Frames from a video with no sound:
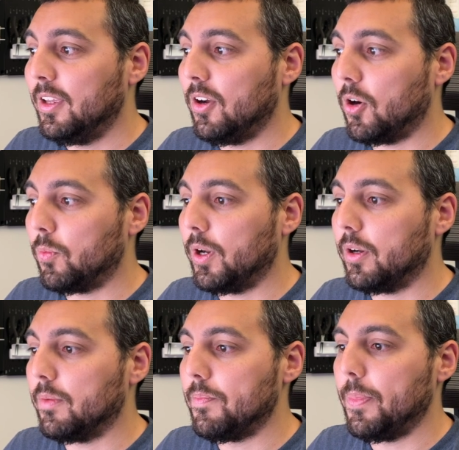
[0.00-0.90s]

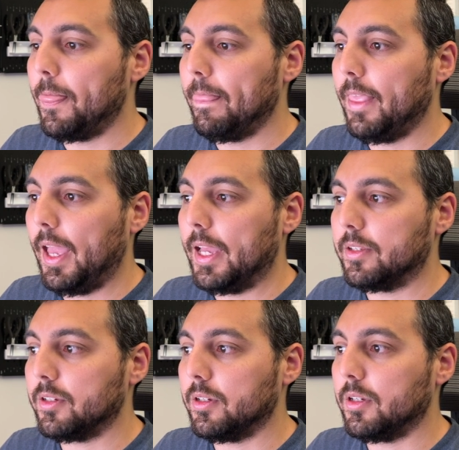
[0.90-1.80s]
hardware
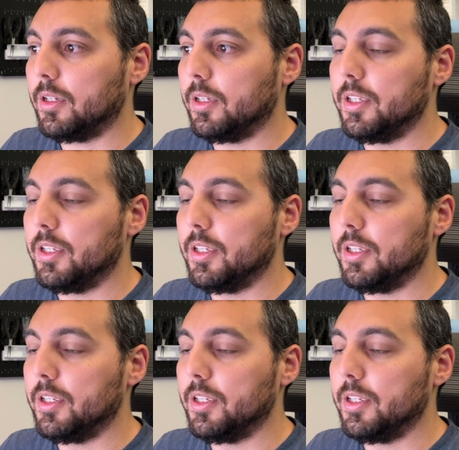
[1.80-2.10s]
that uh,